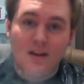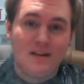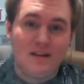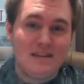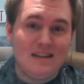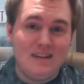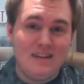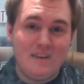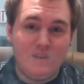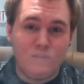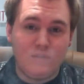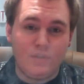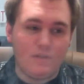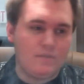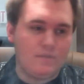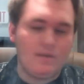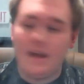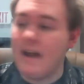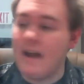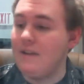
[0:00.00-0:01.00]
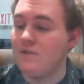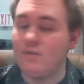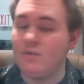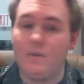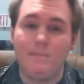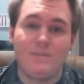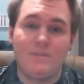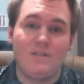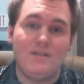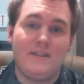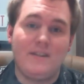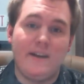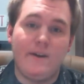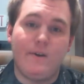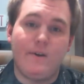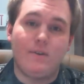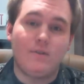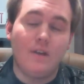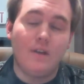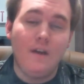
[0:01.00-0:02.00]
Delicious. That is Crimson
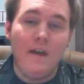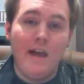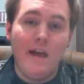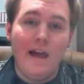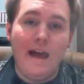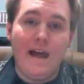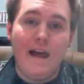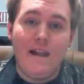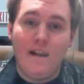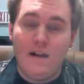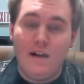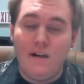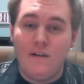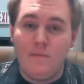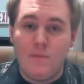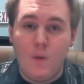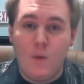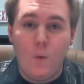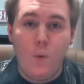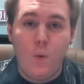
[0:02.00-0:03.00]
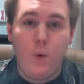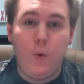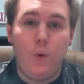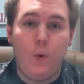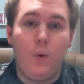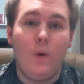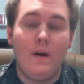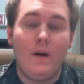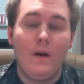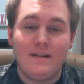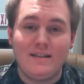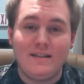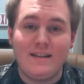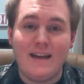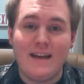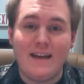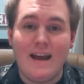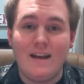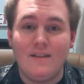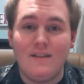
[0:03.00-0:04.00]
Tears. And
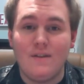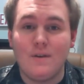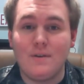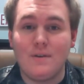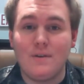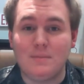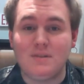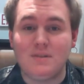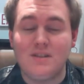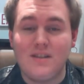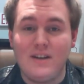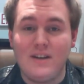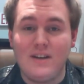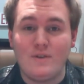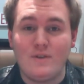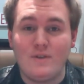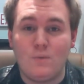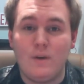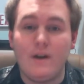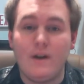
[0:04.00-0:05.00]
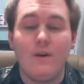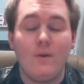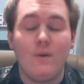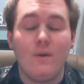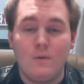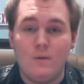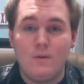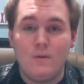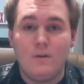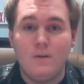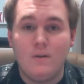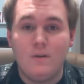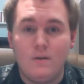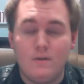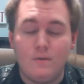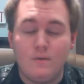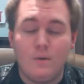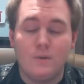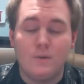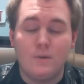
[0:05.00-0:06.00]
today, the Crimson Tears are real.
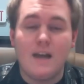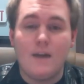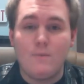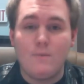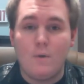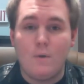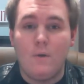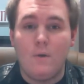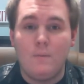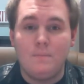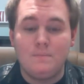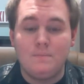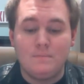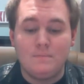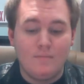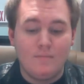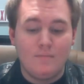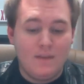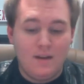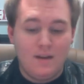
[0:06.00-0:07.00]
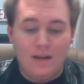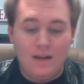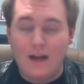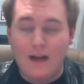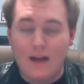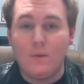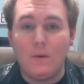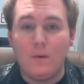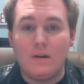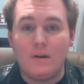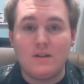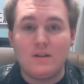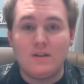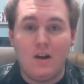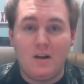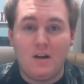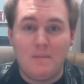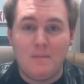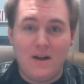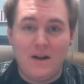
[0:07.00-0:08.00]
Roll Tide roll. I don't want to
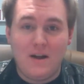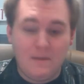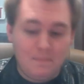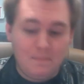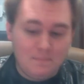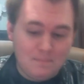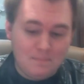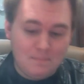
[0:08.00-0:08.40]
talk about it.